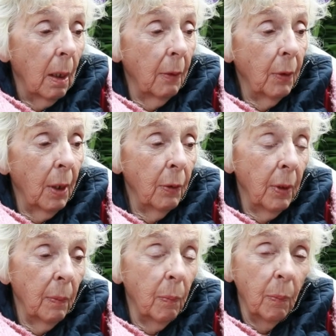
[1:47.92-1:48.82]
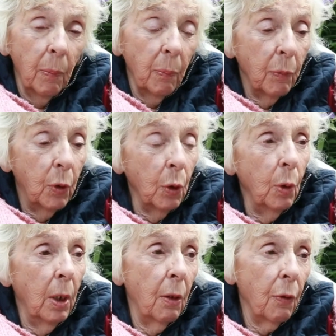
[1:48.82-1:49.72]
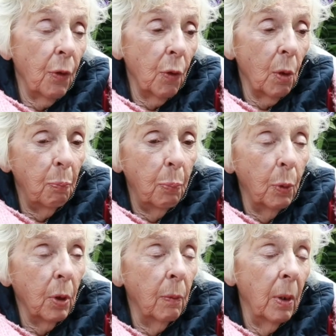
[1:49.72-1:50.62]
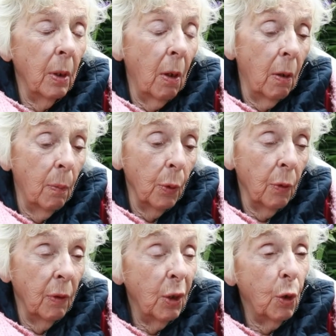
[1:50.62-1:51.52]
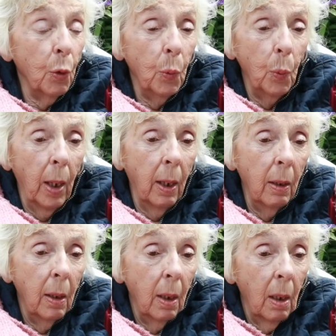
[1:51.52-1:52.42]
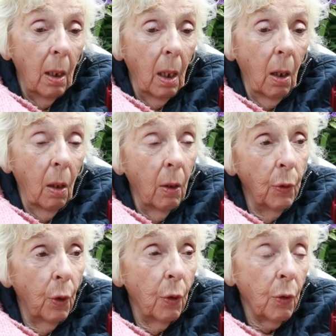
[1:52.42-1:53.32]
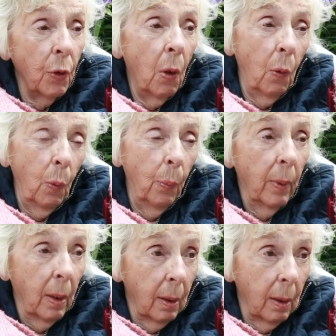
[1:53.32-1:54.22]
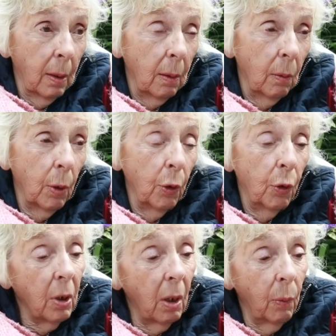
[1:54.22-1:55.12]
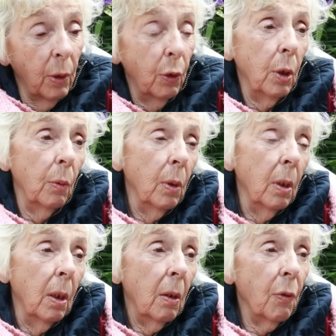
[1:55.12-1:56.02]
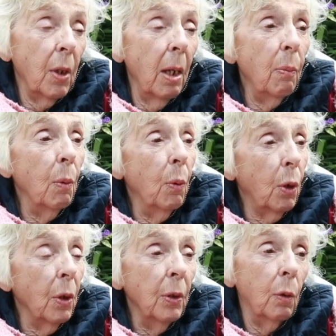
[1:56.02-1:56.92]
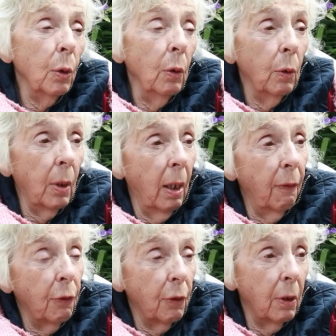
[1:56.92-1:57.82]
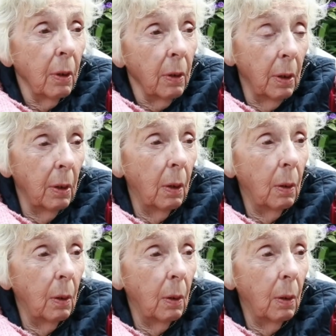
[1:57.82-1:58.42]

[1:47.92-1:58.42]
And then Julia, her sister, put her mother into a nursing home where she died when she, because they were working, they couldn't look after her, you know.